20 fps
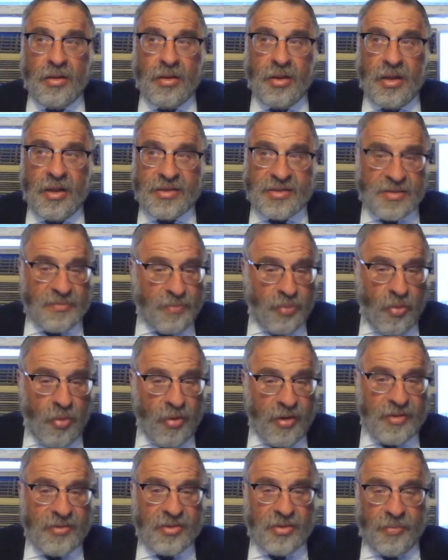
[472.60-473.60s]
it's
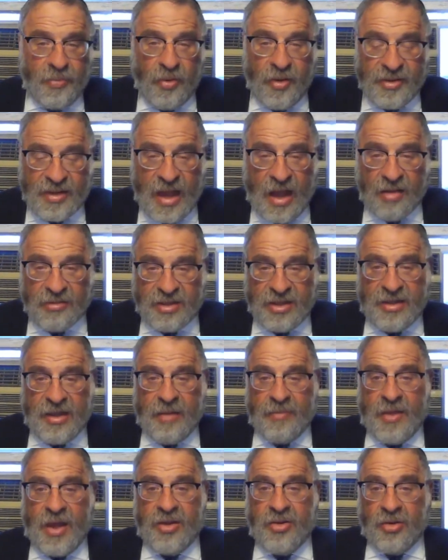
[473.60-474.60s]
important to point out to
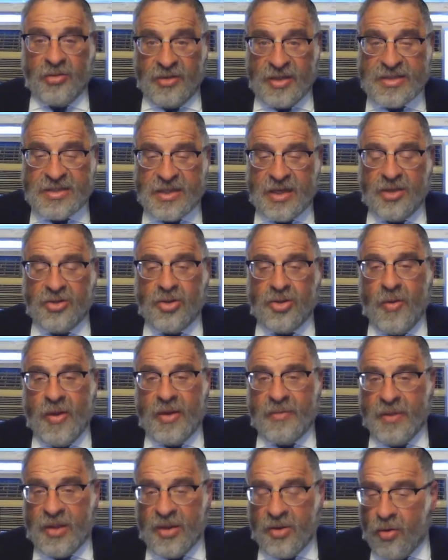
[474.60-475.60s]
him that you're listening to
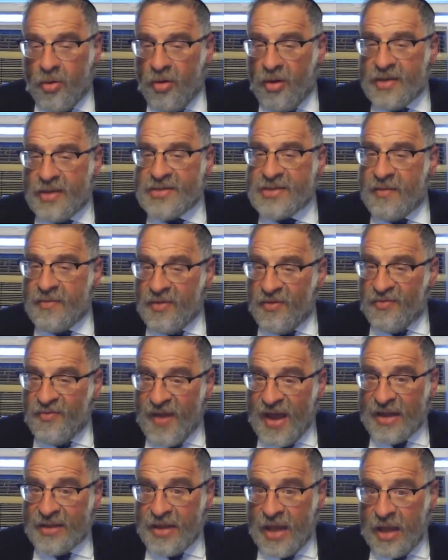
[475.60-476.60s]
it because of the
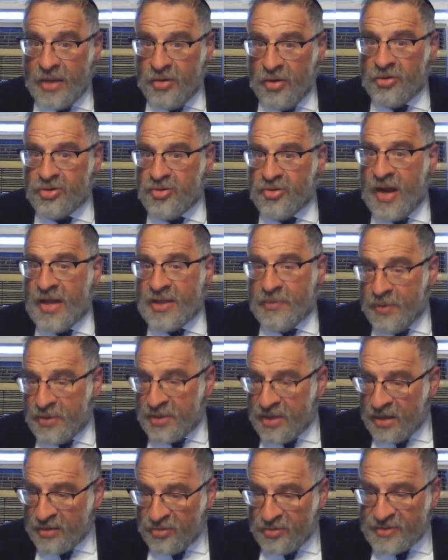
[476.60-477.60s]
fact that you're trying to
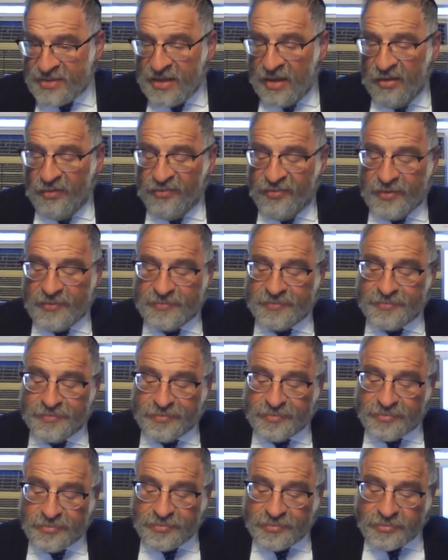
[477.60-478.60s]
protect yourself.
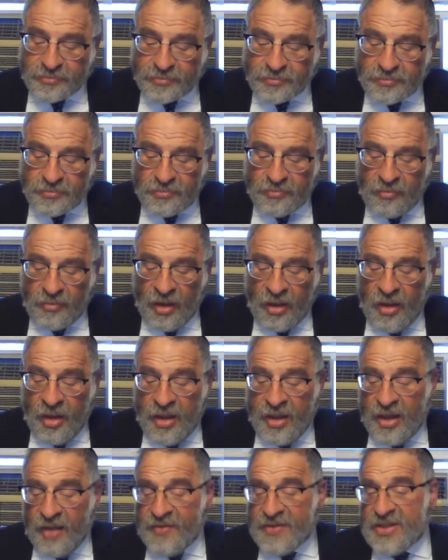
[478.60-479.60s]
If
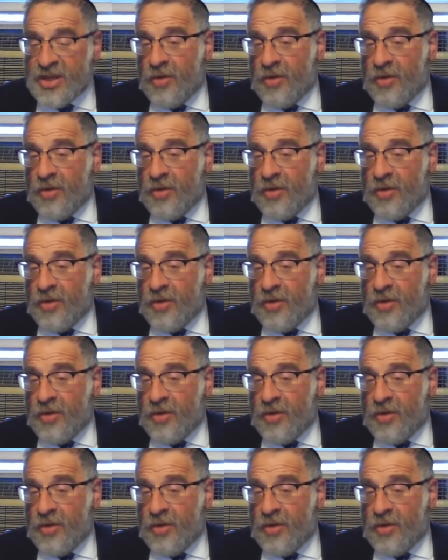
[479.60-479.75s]
it's a